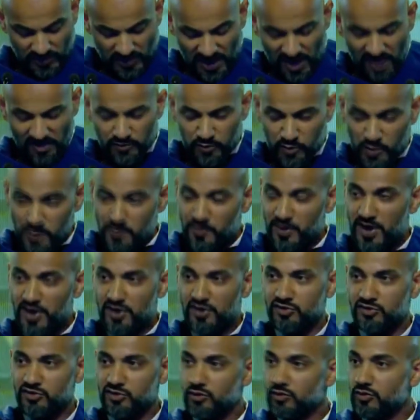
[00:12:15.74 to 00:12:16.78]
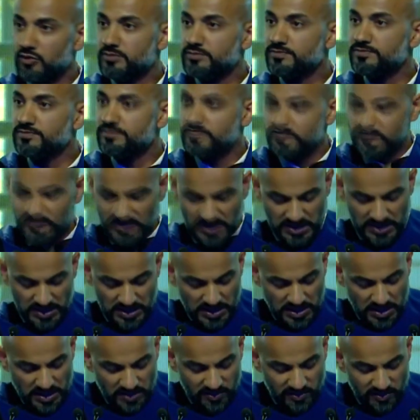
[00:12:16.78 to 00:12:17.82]
have prepared you.
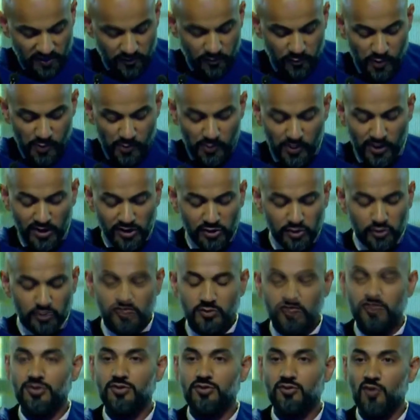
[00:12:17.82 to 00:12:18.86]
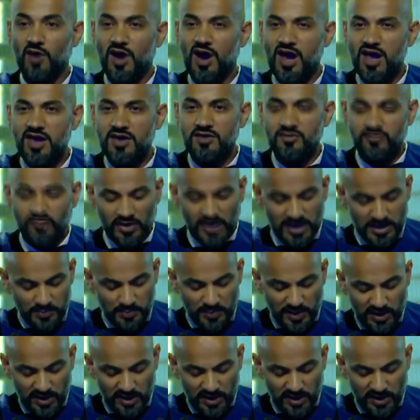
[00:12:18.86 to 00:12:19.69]
They've prepared you to thrive and